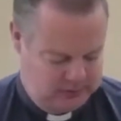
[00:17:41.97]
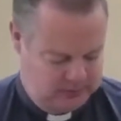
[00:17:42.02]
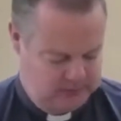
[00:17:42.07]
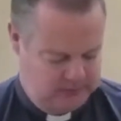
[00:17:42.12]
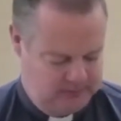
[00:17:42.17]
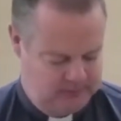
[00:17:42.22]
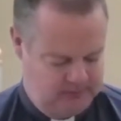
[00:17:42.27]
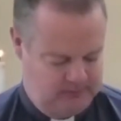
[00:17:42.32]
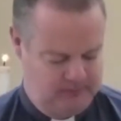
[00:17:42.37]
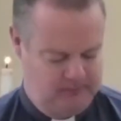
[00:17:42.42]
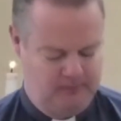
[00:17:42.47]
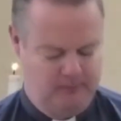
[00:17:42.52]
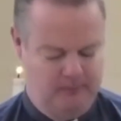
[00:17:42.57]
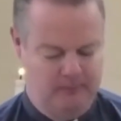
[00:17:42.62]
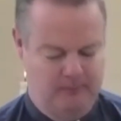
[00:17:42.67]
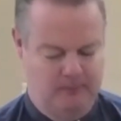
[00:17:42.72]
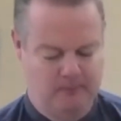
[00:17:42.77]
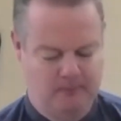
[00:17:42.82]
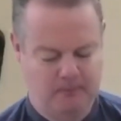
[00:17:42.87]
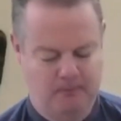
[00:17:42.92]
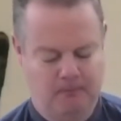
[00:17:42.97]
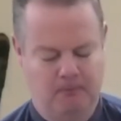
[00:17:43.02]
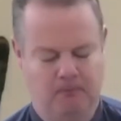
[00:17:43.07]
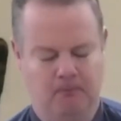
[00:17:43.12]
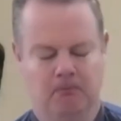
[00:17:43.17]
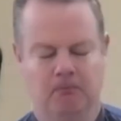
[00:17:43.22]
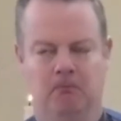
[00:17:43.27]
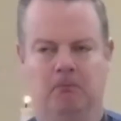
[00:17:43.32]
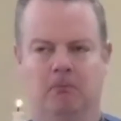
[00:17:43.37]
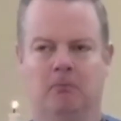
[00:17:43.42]

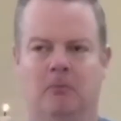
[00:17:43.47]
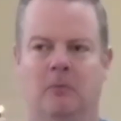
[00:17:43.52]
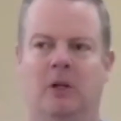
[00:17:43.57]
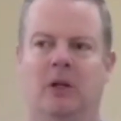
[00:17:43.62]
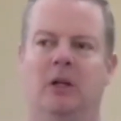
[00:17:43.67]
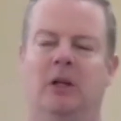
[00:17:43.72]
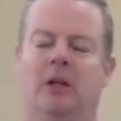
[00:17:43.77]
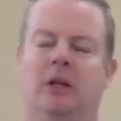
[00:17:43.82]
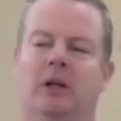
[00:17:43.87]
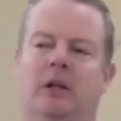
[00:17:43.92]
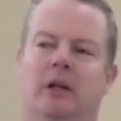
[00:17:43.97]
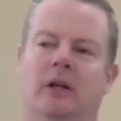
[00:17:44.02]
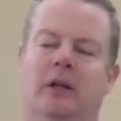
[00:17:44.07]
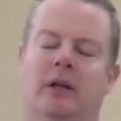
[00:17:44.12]
(silence)